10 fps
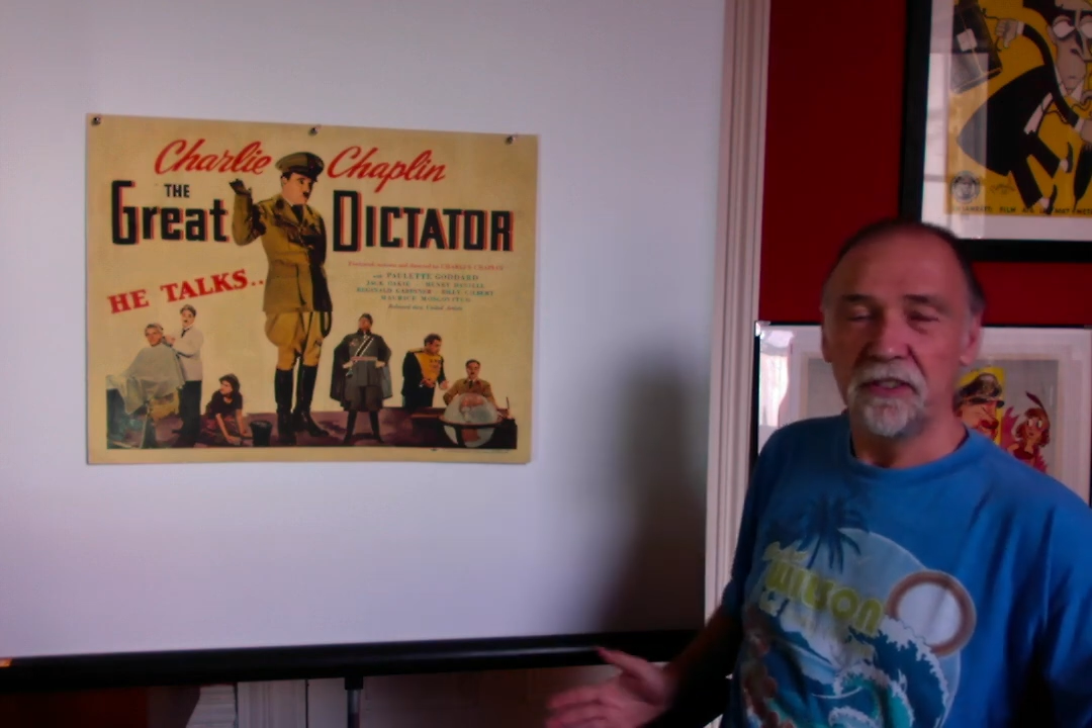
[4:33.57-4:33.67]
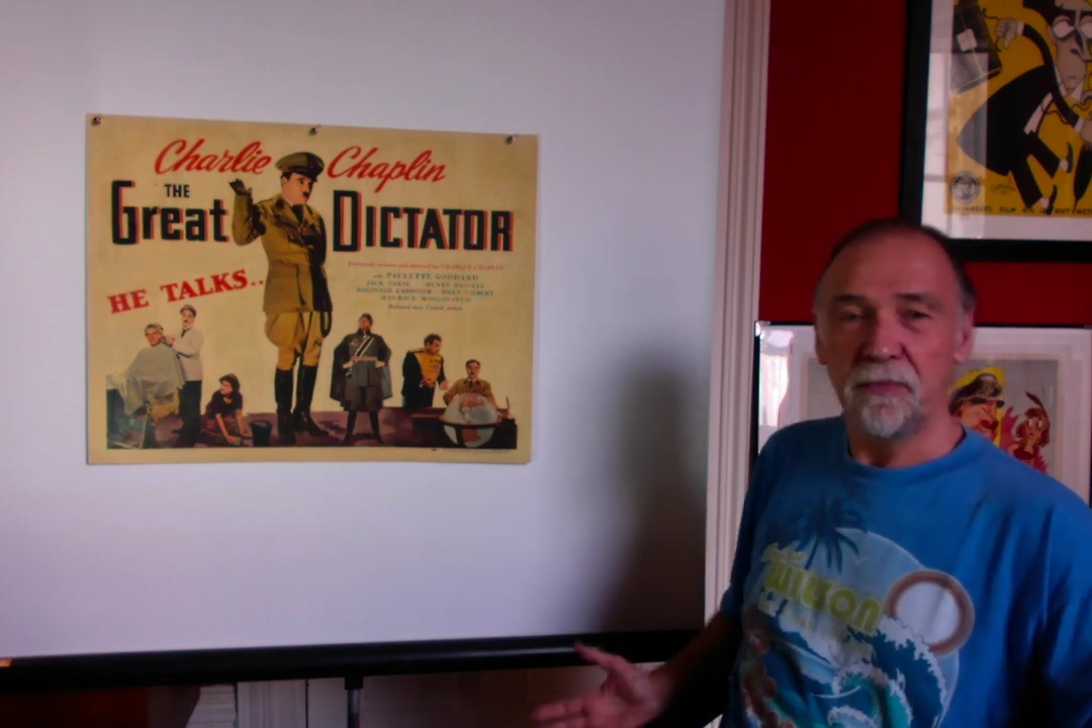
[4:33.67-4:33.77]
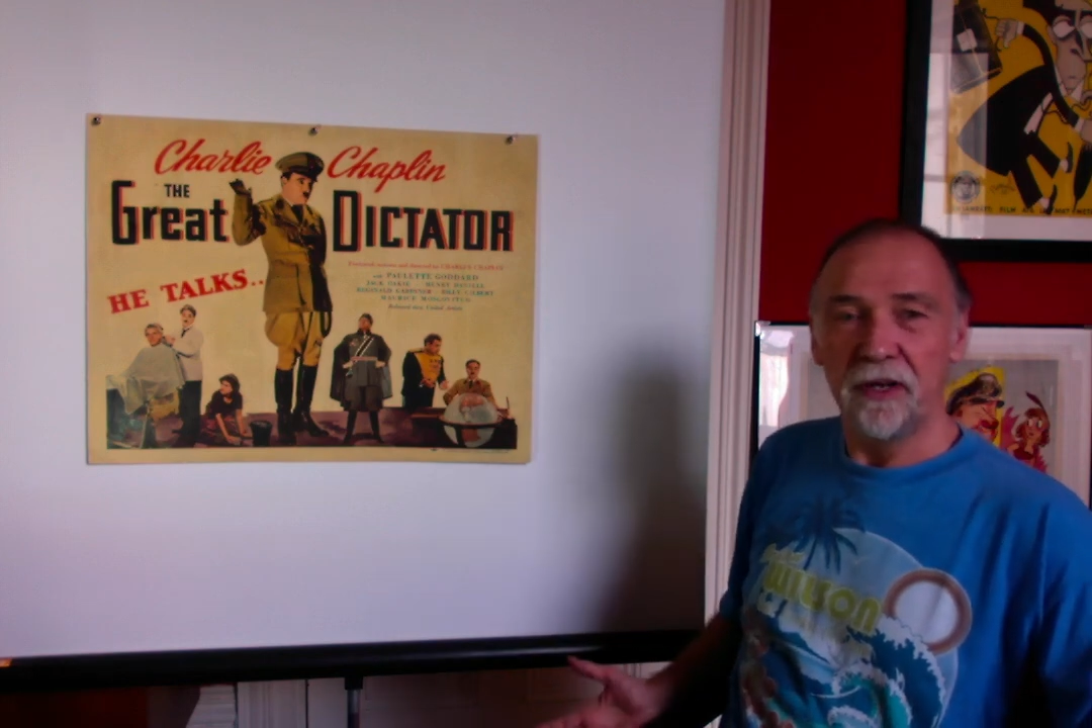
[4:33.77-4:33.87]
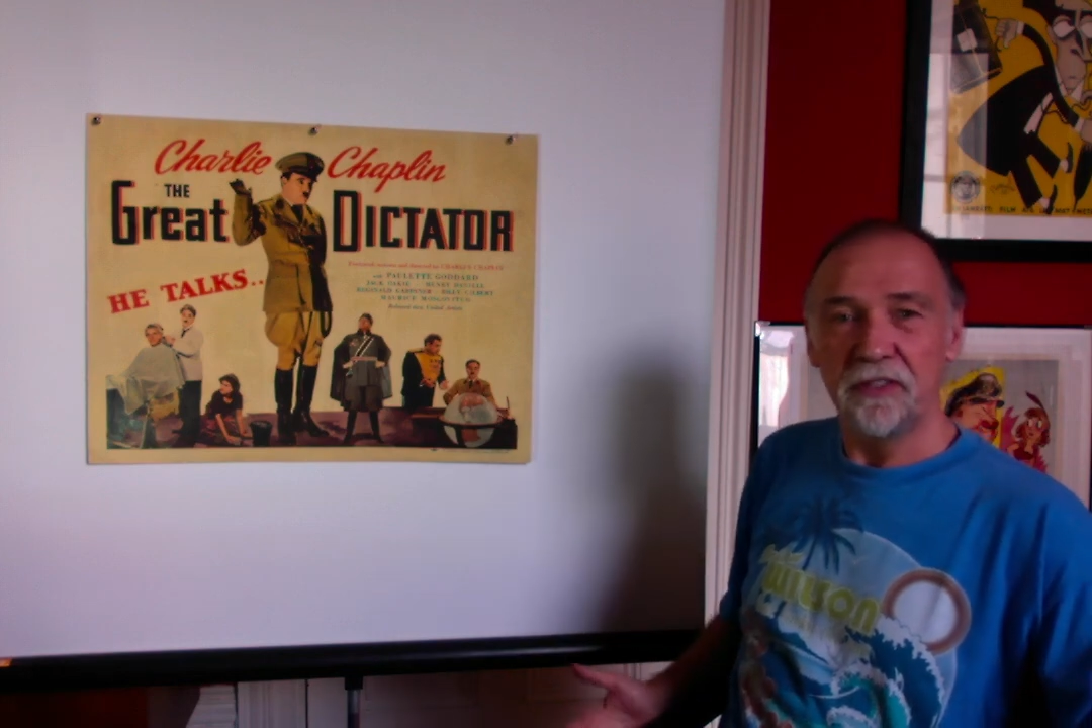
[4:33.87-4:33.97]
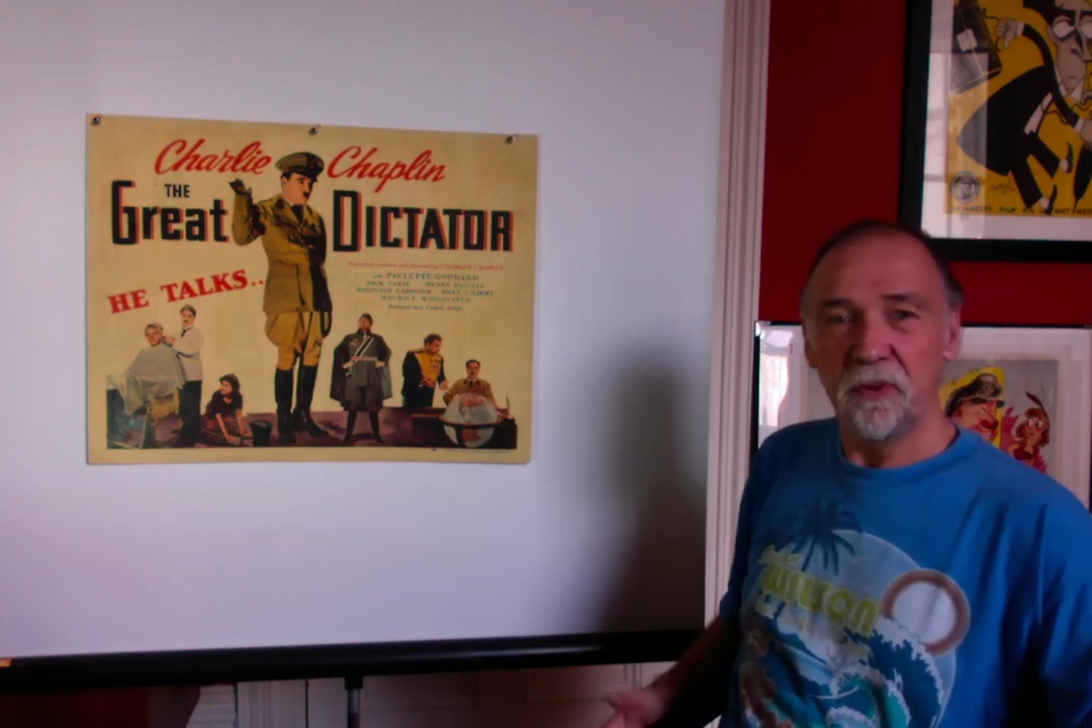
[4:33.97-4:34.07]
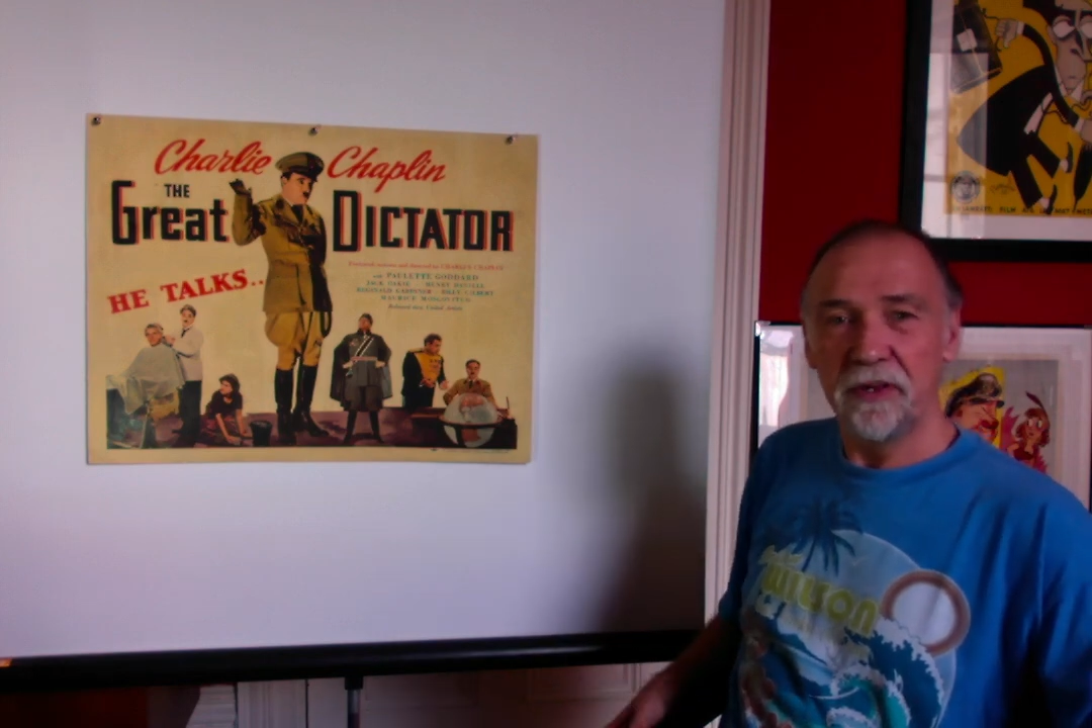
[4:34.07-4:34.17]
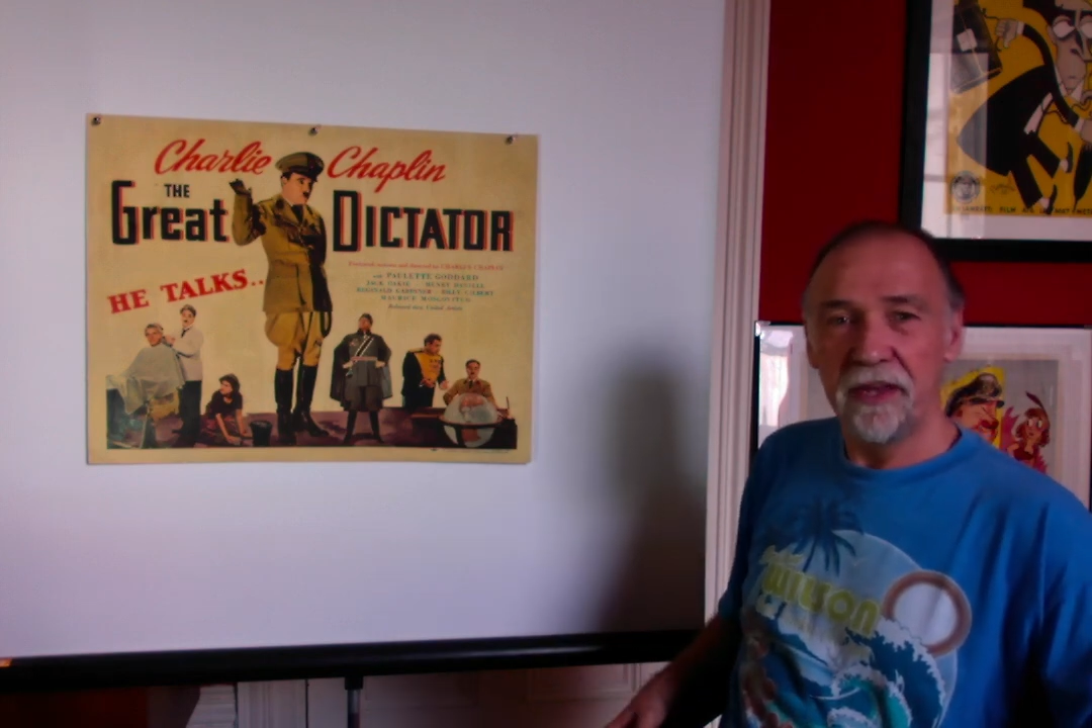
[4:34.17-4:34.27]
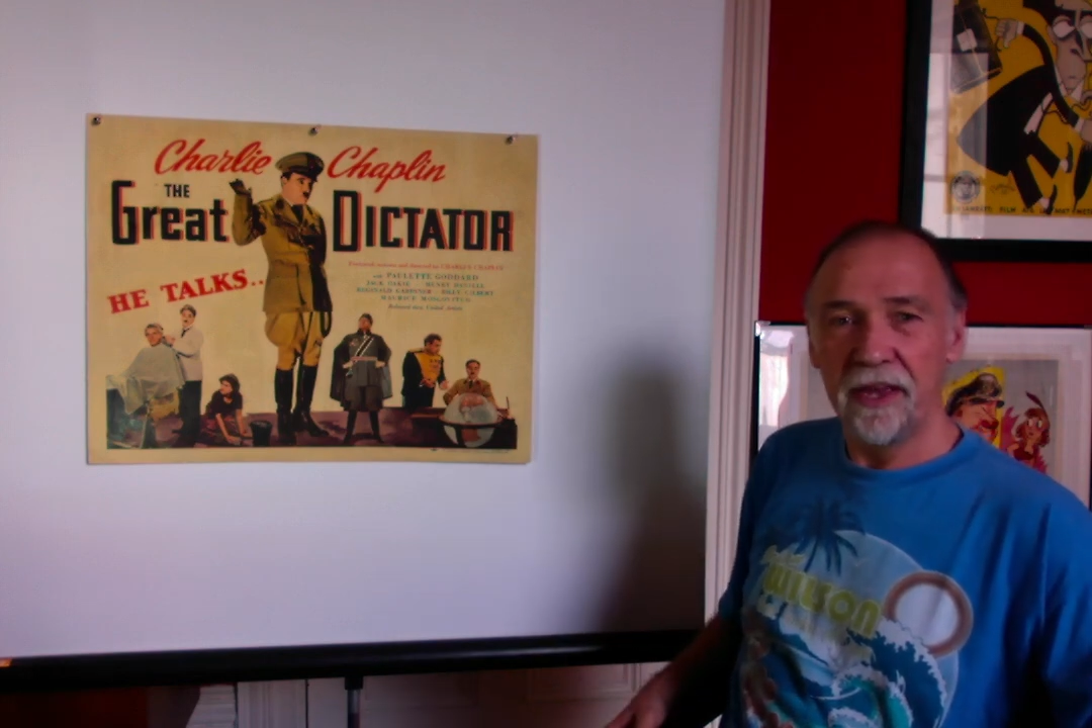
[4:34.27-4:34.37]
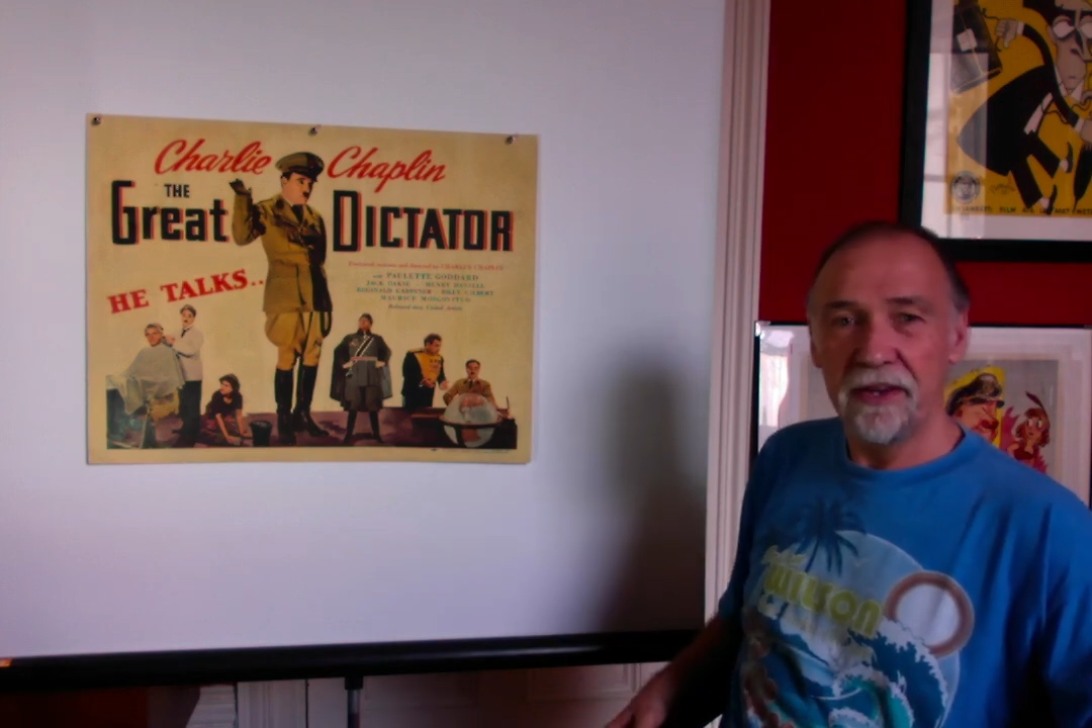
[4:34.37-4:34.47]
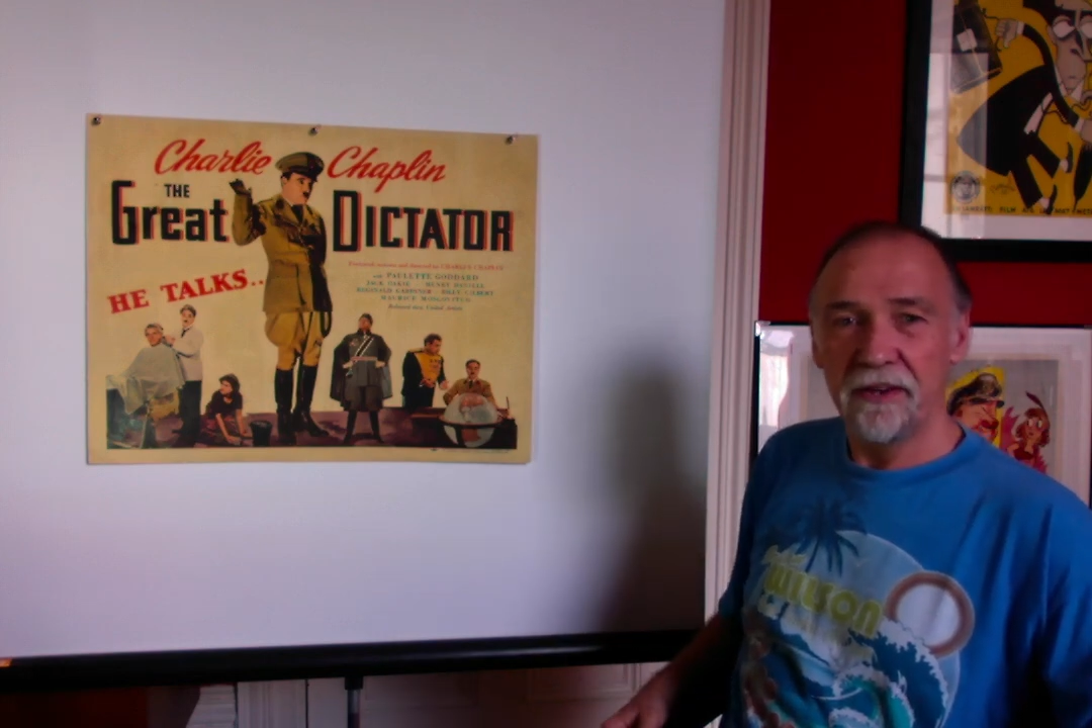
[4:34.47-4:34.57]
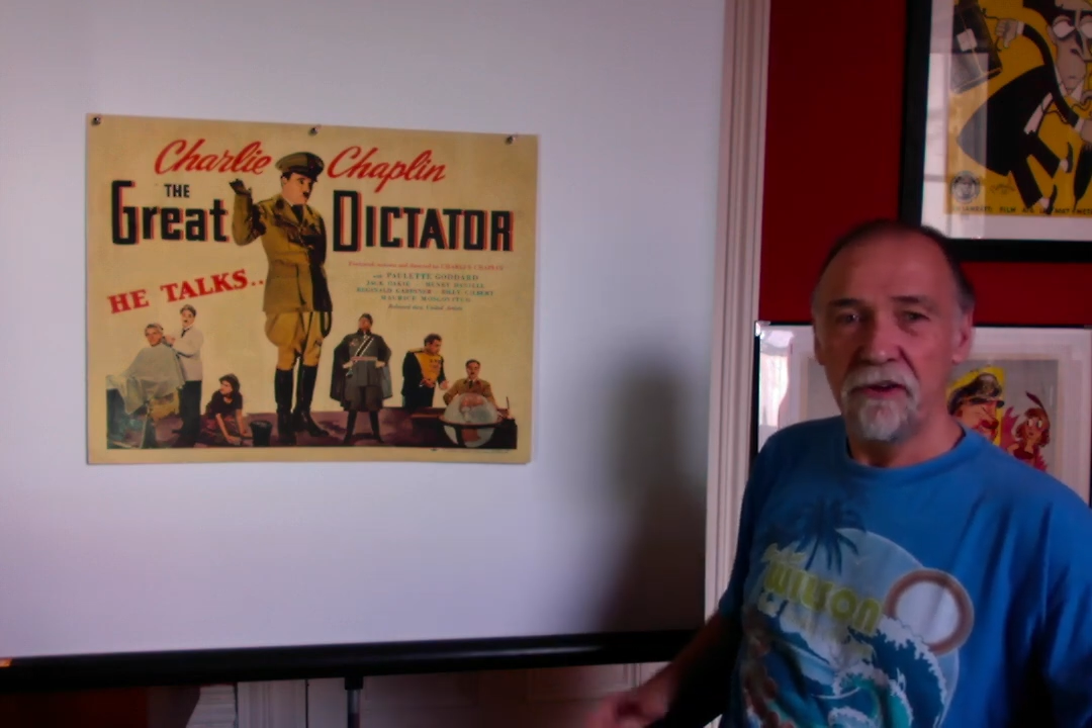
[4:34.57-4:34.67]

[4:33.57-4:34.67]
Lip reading: by 28,